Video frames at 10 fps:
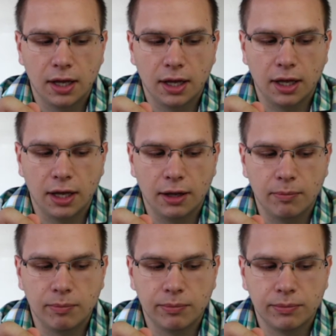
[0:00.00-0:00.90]

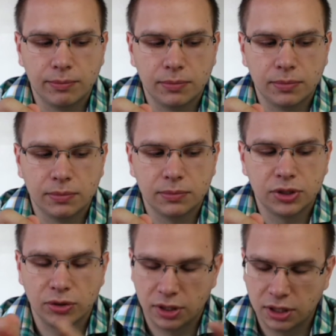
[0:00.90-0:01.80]
um,
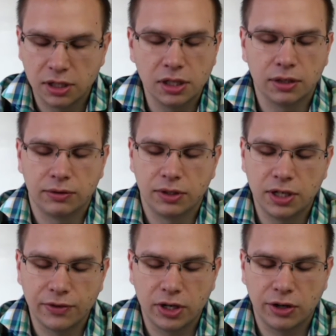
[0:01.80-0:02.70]
the
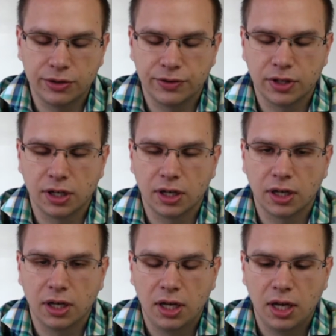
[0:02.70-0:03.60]
different nodes for the
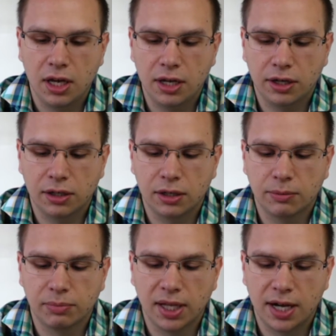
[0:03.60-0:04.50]

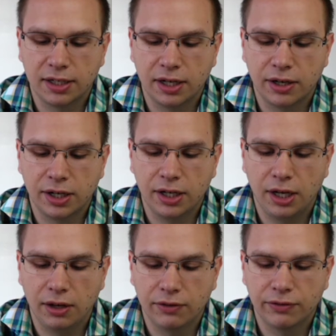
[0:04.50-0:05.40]

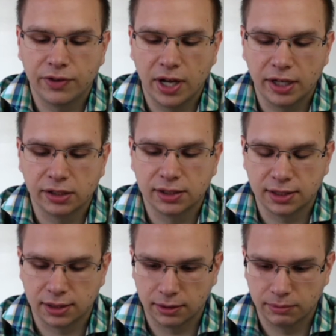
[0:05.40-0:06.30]
interplanetary file
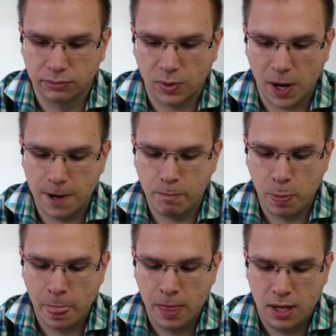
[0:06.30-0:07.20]
system, right?
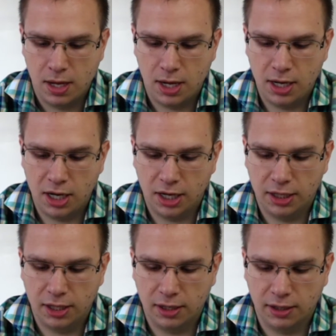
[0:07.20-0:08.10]

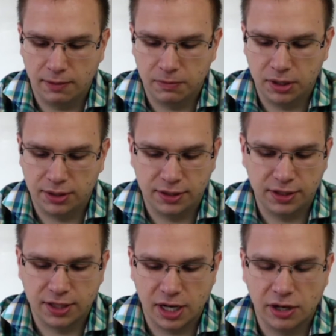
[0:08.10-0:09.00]
And
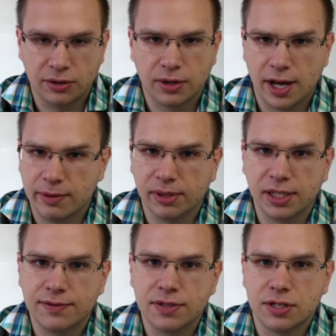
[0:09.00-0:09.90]
it's how I
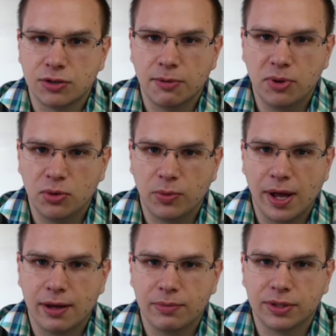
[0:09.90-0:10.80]
believe the distributed
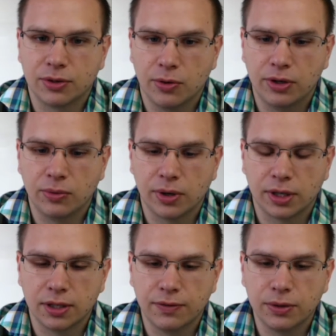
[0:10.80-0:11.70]
web is going to work
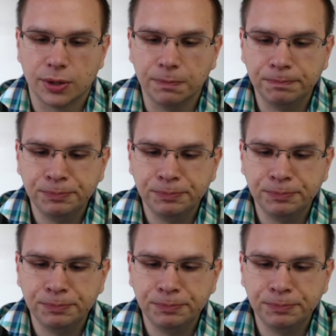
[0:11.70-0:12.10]
in the future.